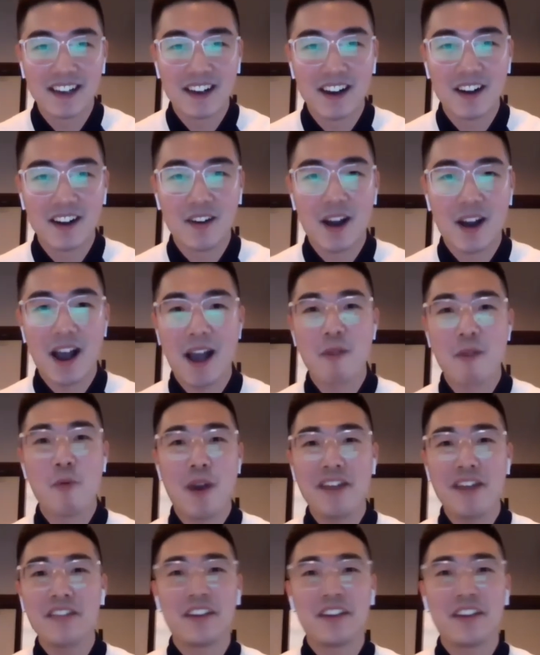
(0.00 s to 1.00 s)
I
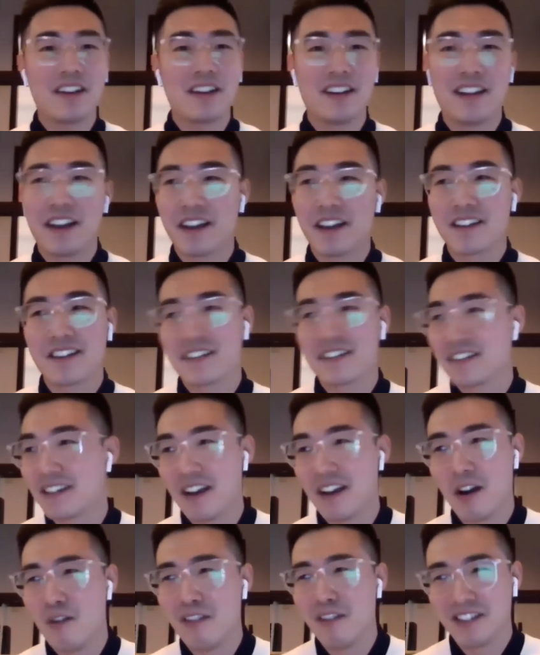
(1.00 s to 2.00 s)
went there like
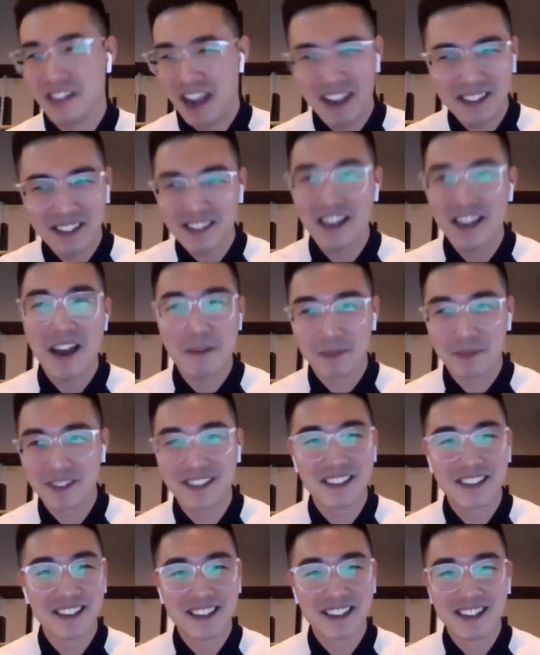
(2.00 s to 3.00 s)
over 10 times,